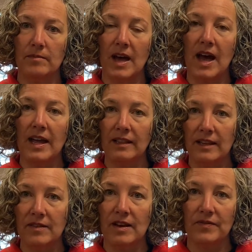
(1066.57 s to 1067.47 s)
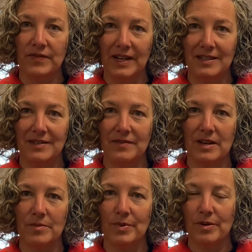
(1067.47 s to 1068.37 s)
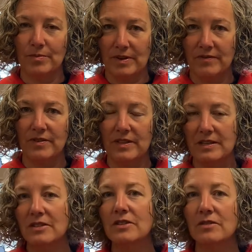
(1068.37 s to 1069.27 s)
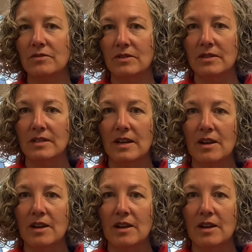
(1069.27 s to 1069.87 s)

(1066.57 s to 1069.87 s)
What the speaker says: highly effective and appropriate for these students.